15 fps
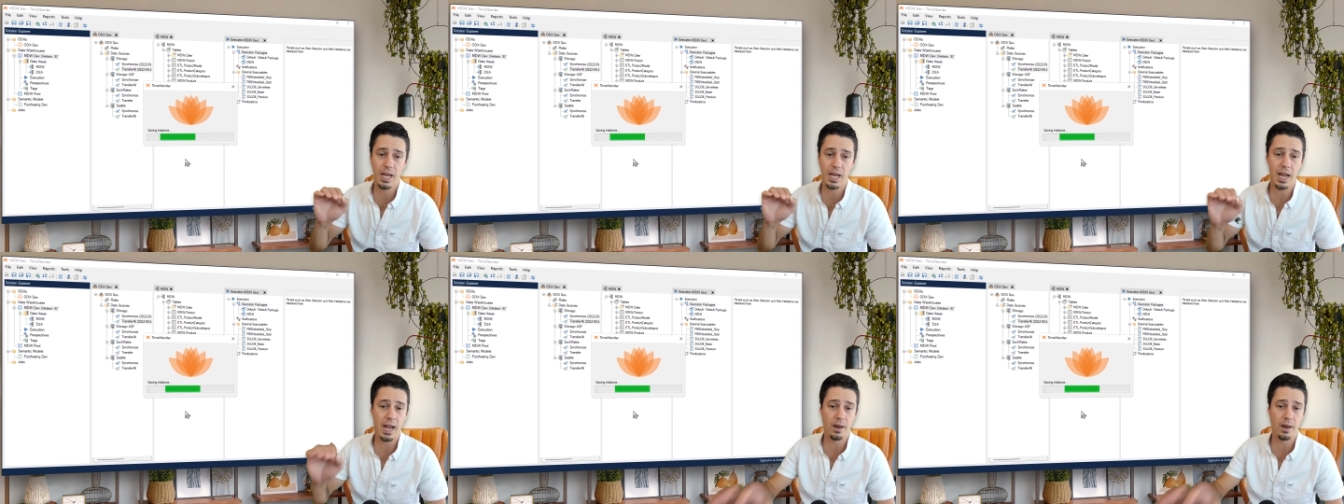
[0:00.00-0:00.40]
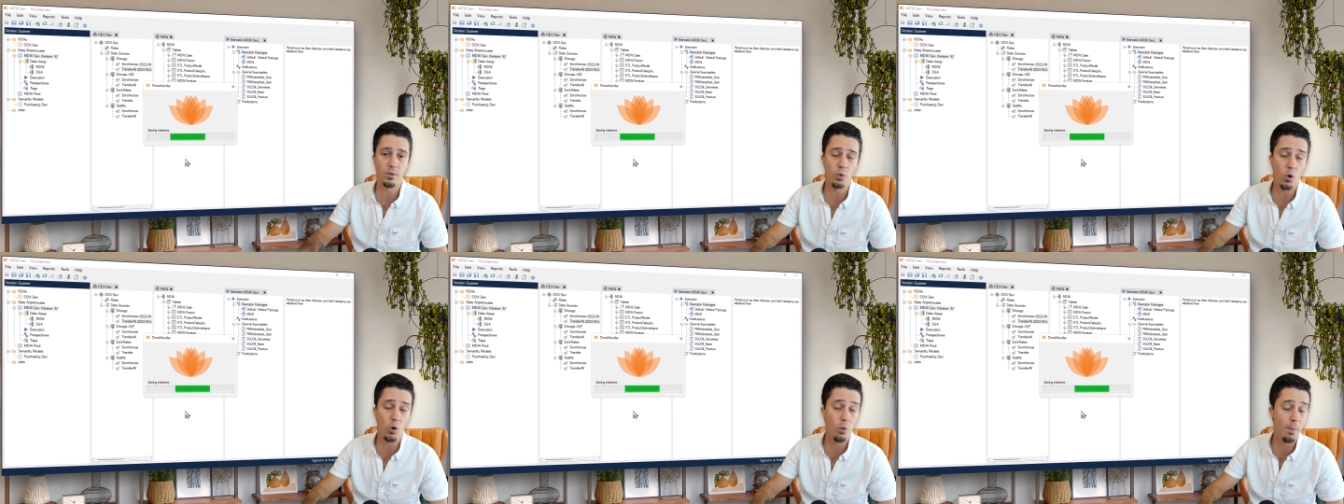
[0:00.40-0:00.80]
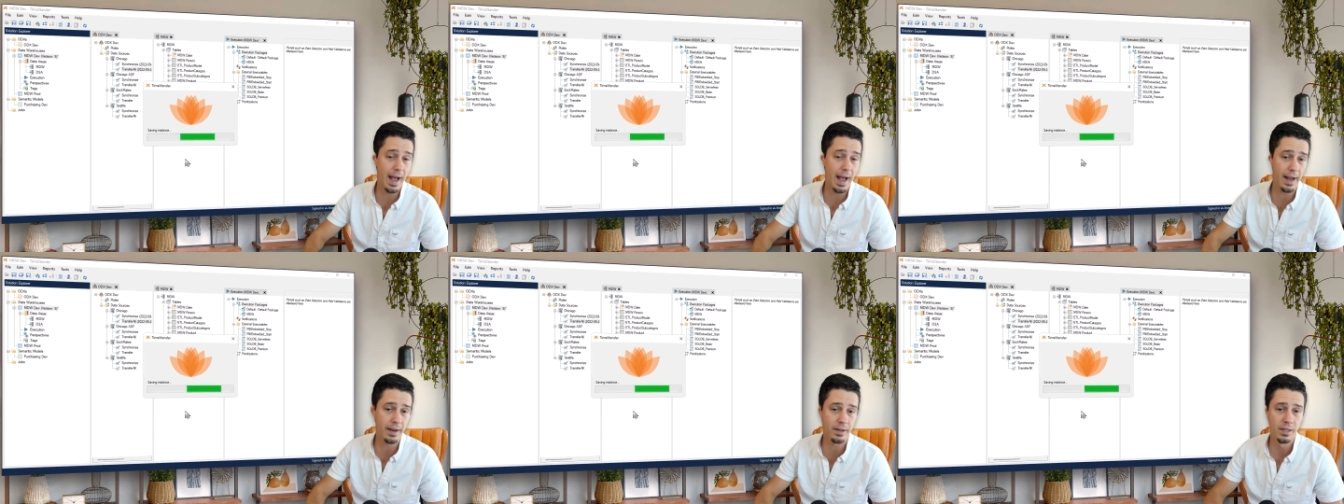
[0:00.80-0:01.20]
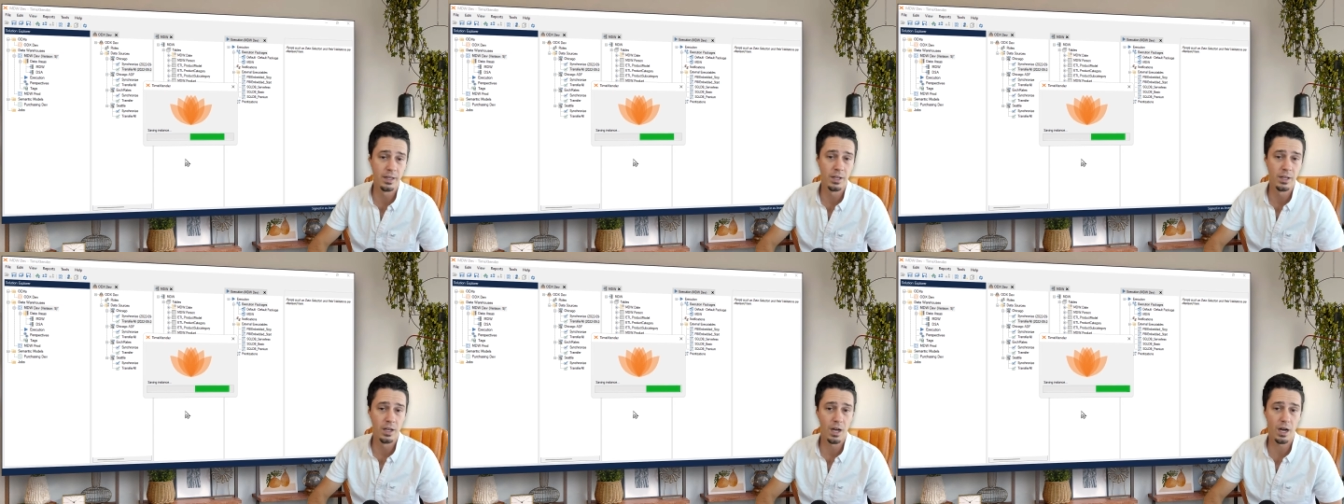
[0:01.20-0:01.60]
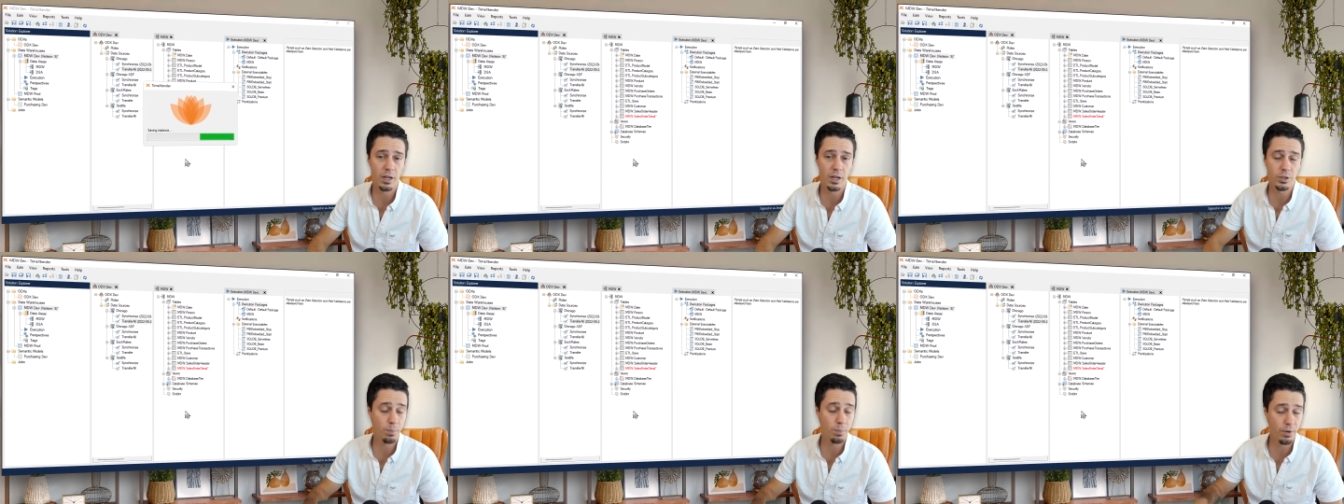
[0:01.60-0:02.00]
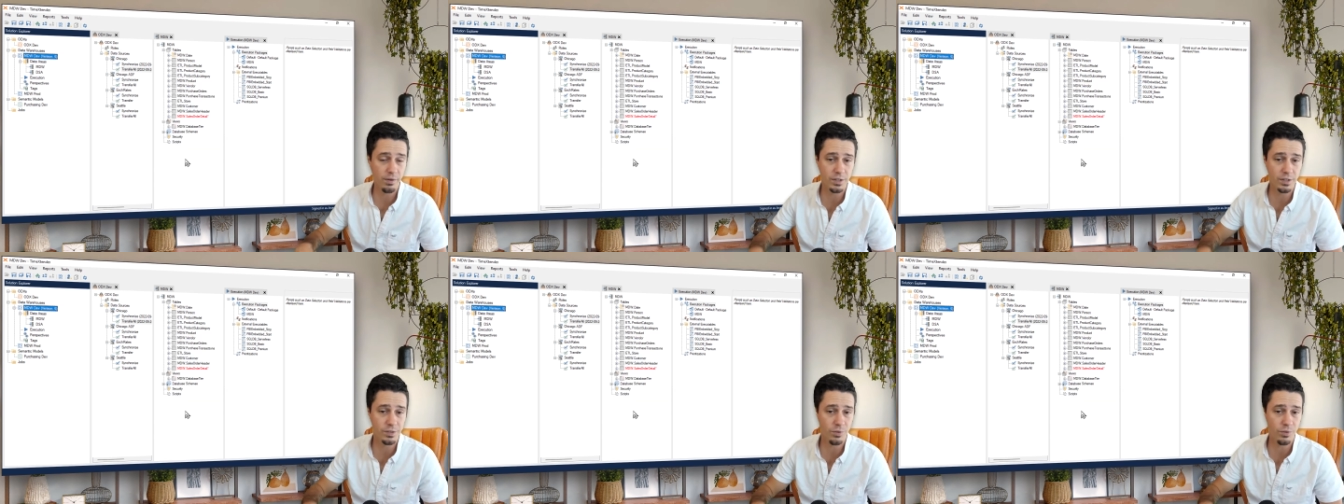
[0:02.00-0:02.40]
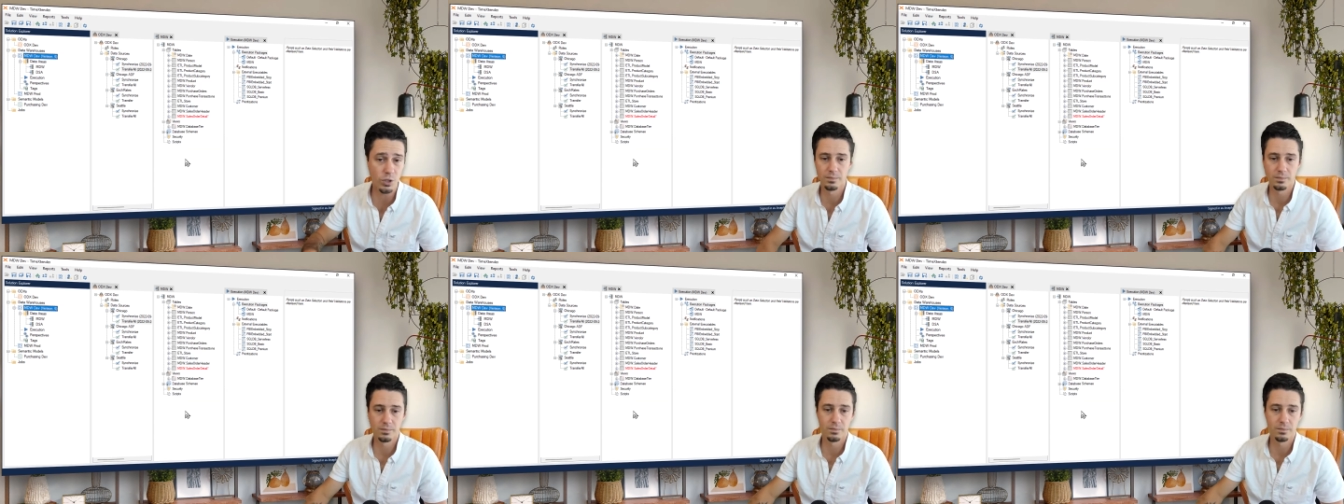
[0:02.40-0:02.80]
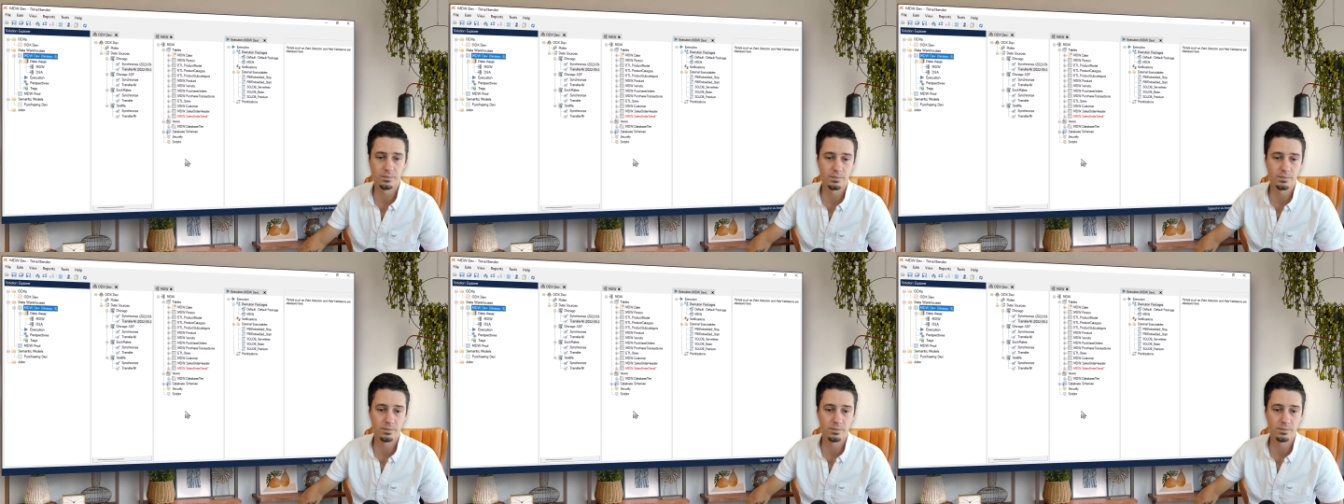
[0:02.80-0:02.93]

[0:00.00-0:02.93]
and roll back to previous versions.